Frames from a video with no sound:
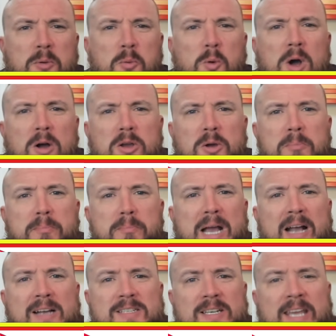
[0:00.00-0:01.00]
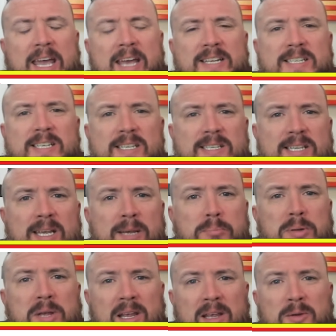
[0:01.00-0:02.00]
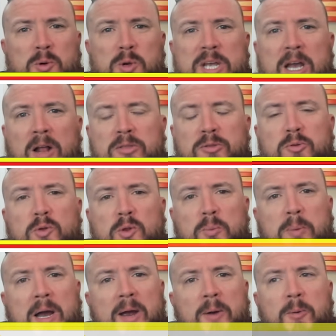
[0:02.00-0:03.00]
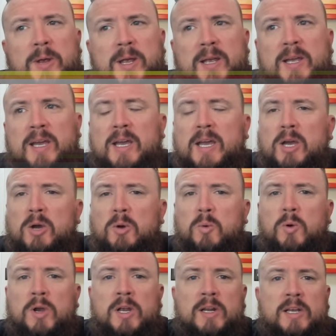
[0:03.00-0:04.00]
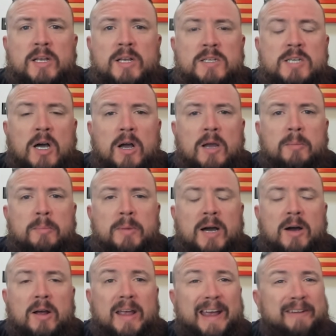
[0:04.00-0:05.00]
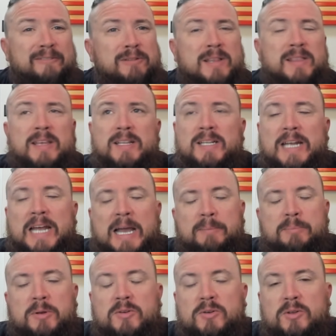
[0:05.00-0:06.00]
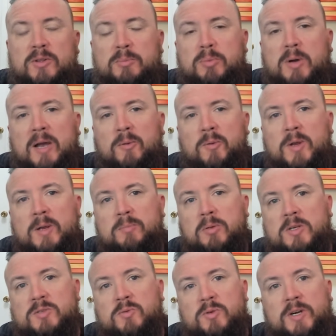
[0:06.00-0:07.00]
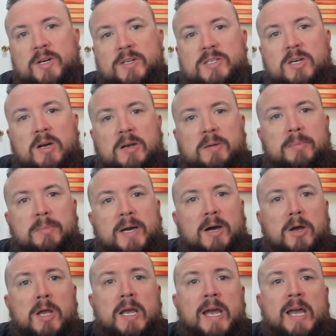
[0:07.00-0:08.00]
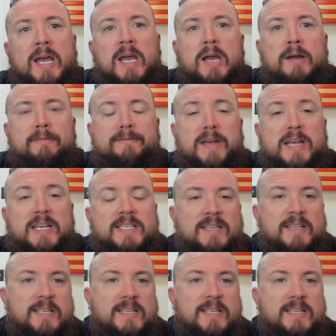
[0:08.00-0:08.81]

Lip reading: welcome back to KCCP. We got through the bye week. We're going to talk about everything that happened during the bye week, plus we're going to talk about facing the